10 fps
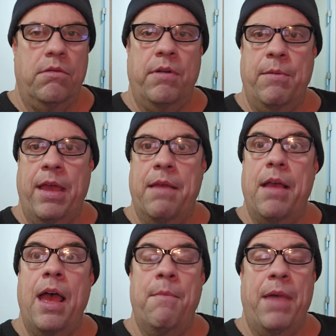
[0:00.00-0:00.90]
So
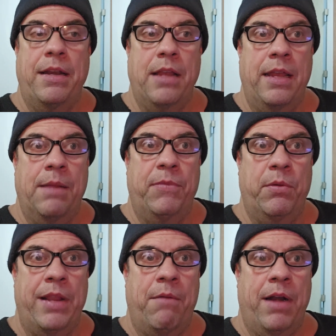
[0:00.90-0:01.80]
anyway, I might end up
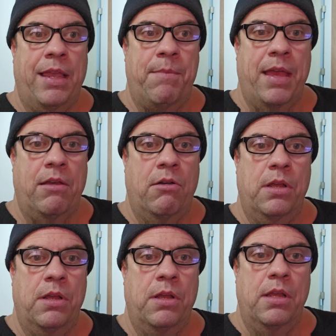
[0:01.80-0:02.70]
doing that when I get back
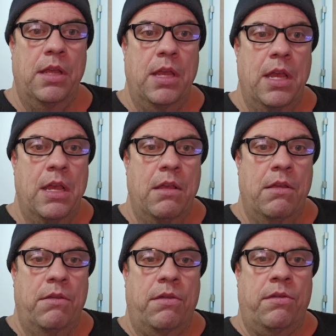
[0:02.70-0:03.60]
home.
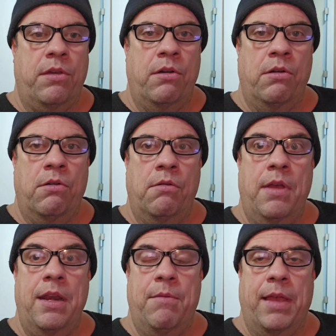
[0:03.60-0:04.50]
So
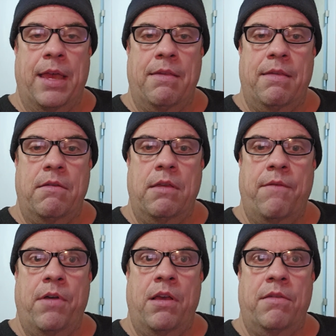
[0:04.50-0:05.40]
anyway, guys, you
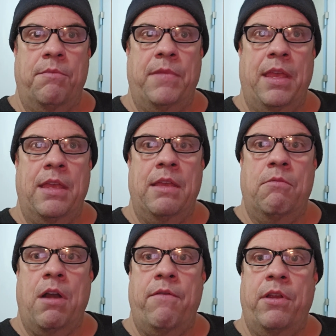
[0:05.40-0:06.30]
have an awesome
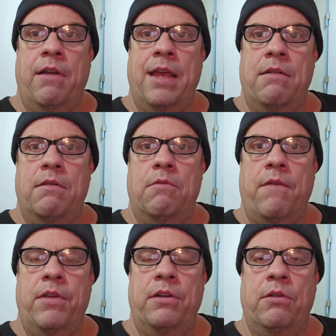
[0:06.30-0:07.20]
day wherever you're at,
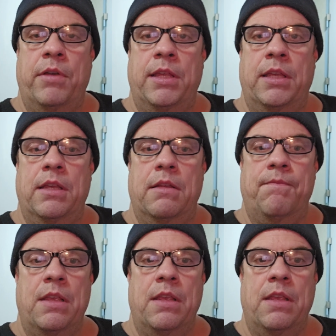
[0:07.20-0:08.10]
whatever you're doing.
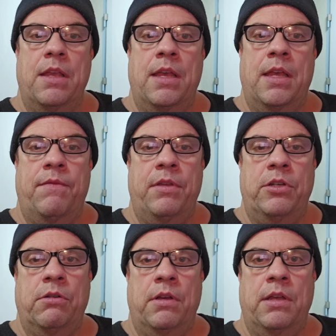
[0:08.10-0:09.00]
And if you
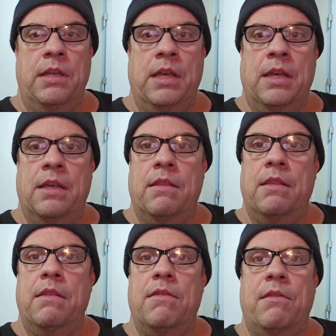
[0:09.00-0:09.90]
enjoy
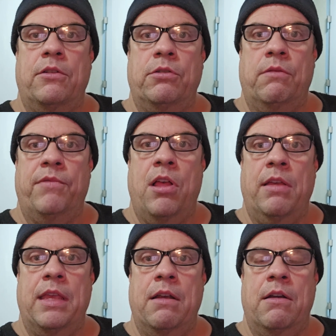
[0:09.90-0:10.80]
this little short
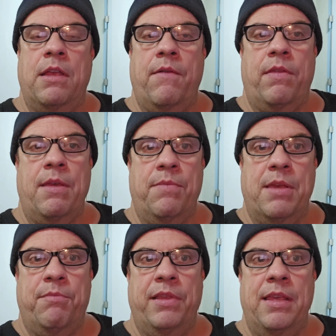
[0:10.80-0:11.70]
vlog here, give it a
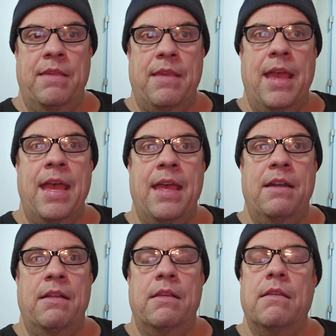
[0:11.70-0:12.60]
thumbs up, please.
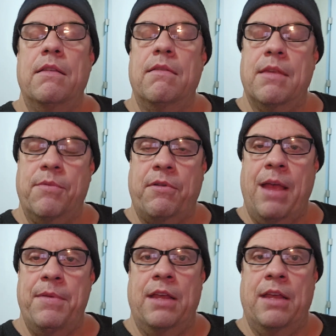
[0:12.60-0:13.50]
And
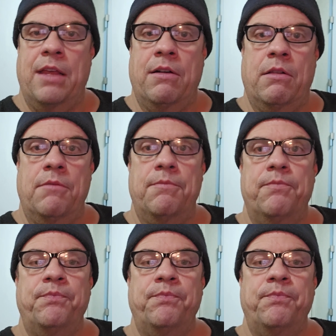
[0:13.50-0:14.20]
subscribe to the channel.